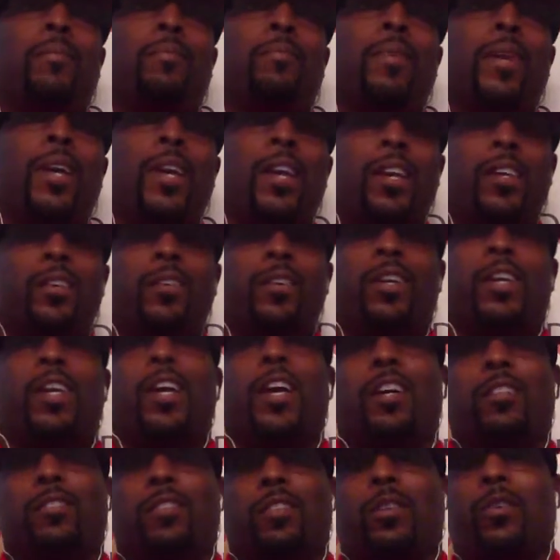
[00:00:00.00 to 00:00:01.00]
man, you can
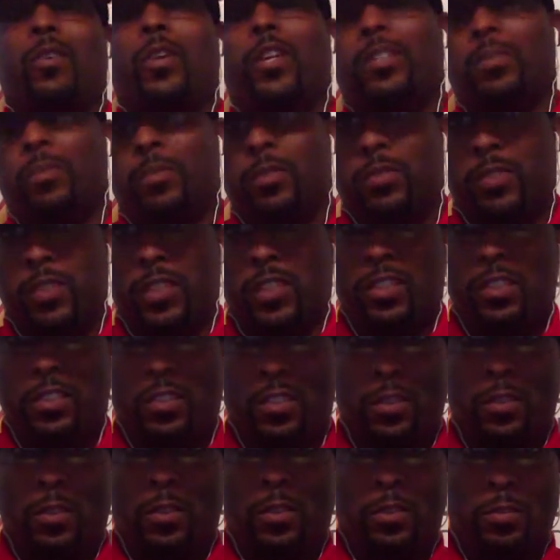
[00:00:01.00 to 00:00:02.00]
cancel Christmas for these
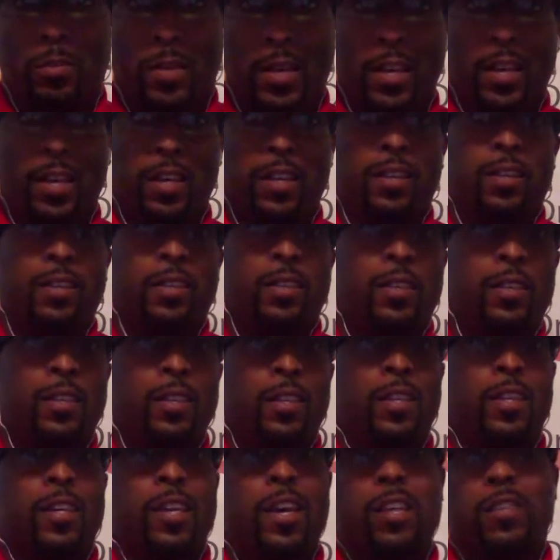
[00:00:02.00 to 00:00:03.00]
dudes, man.
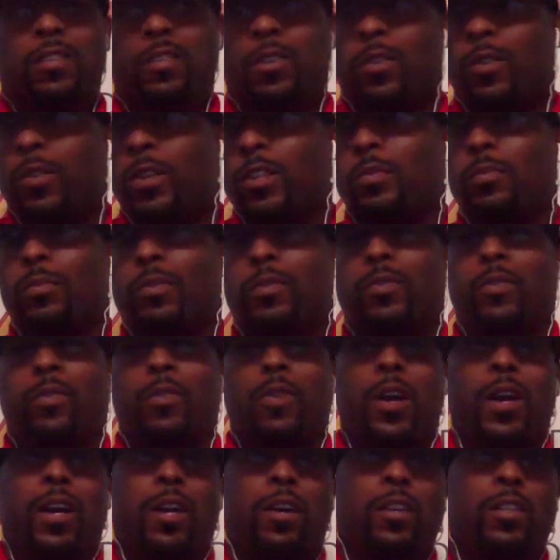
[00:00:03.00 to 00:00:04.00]
Cancel Christmas for
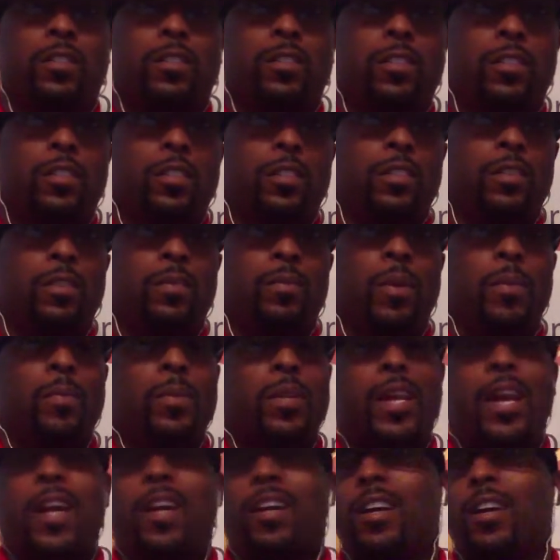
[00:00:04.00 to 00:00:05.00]
Ryan Garcia and them. I
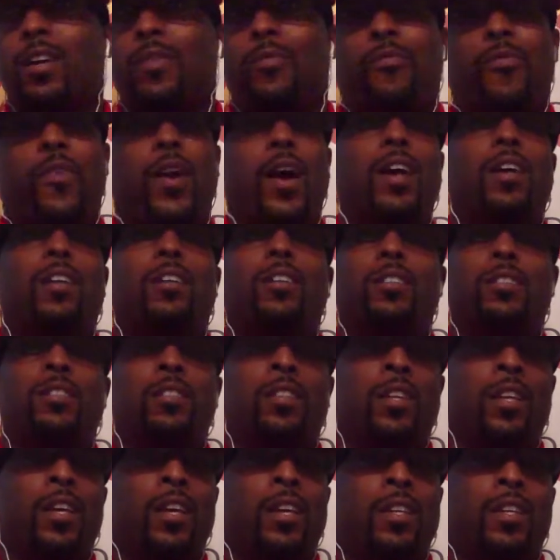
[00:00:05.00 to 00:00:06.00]
mean, they're good
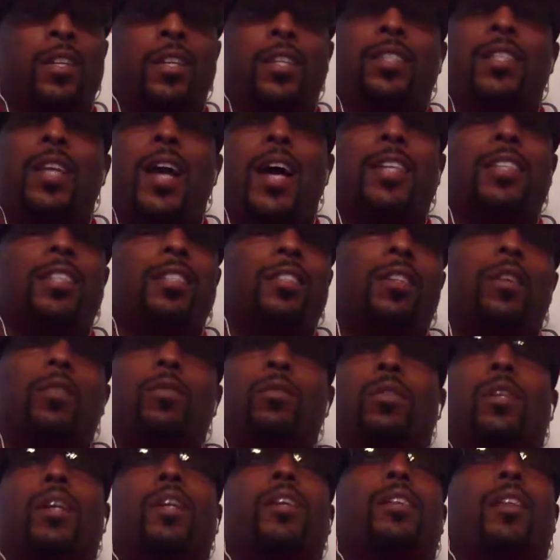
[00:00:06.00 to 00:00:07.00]
fighters. I just
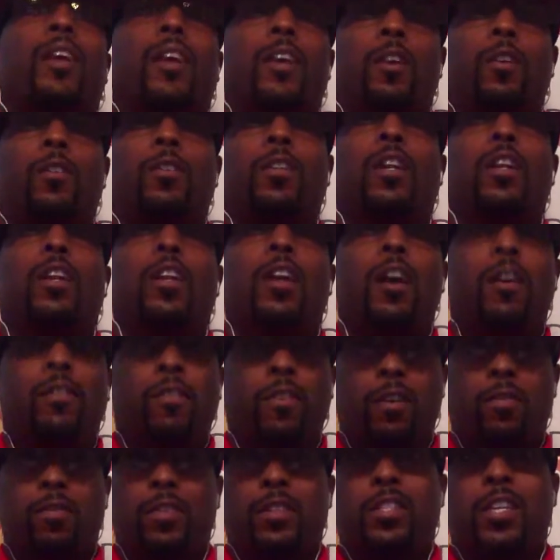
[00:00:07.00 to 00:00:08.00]
don't think they on the
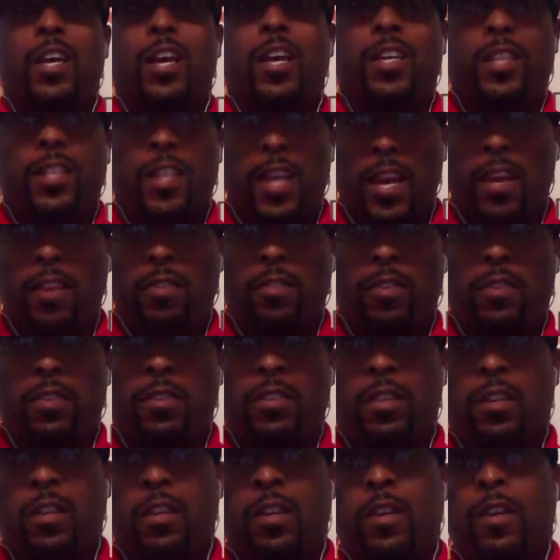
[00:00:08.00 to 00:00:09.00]
level of a Tank
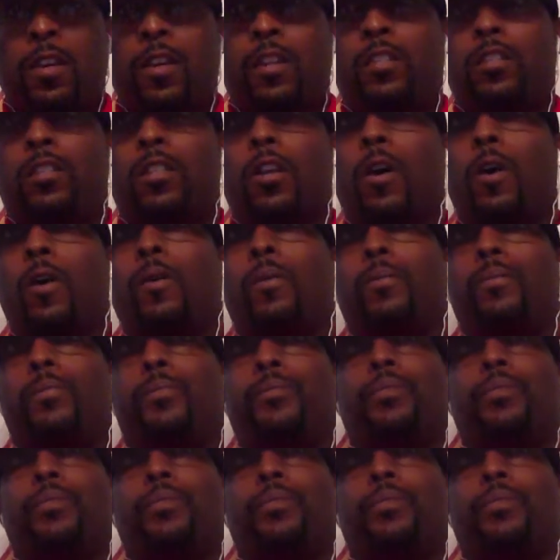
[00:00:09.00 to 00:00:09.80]
Davis. So